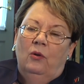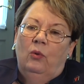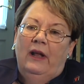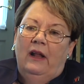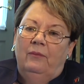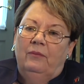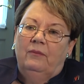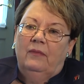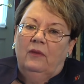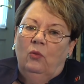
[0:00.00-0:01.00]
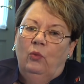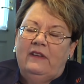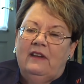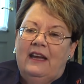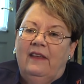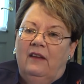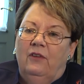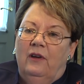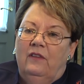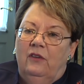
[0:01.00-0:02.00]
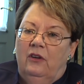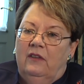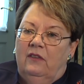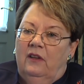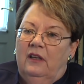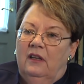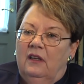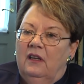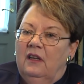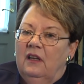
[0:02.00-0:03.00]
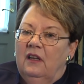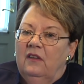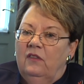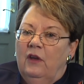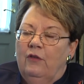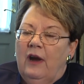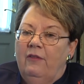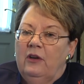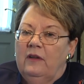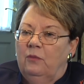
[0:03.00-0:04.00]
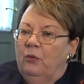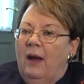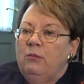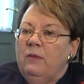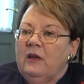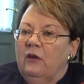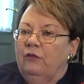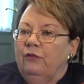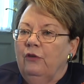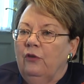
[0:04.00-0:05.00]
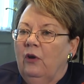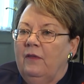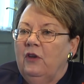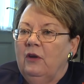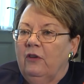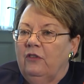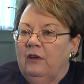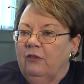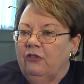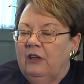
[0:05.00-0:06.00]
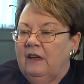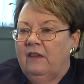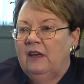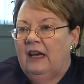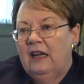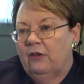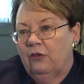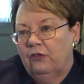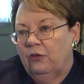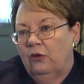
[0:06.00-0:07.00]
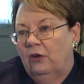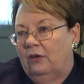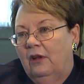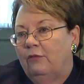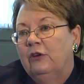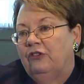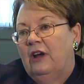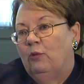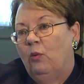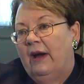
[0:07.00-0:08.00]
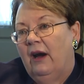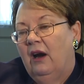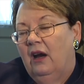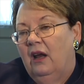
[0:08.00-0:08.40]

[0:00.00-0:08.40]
Well, we take that very seriously. Self-governance probably goes further at the University of Virginia than any other school of which I'm aware,